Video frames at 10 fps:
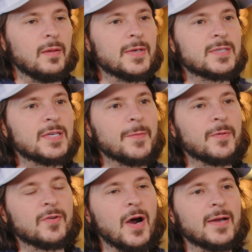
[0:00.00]
This type
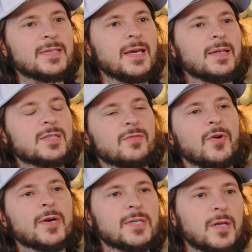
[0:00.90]
of content is a
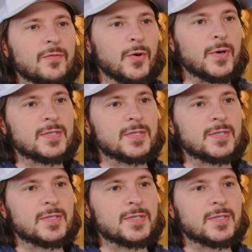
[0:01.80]
function of your